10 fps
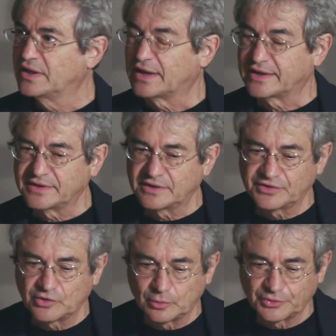I think it's
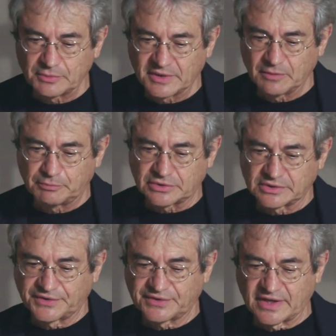enormously making
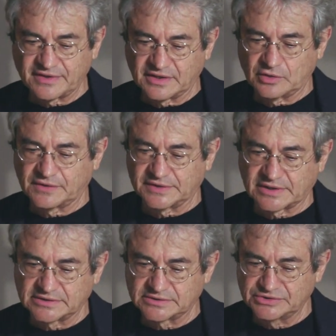progress. I think there
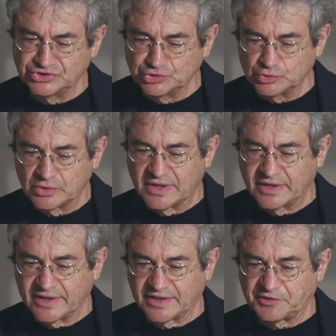are new
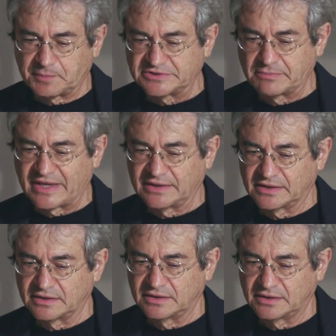
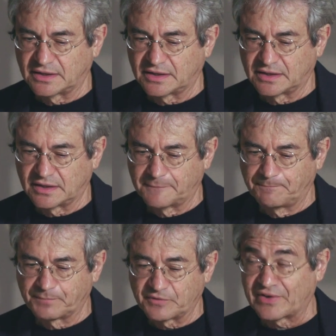experimental
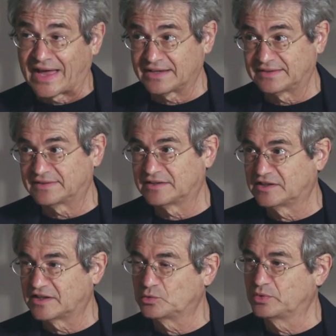facts
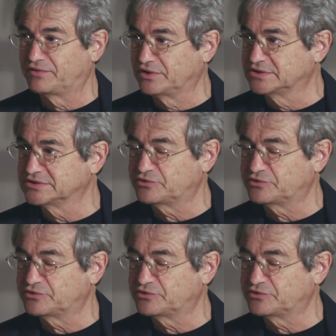that we have learned.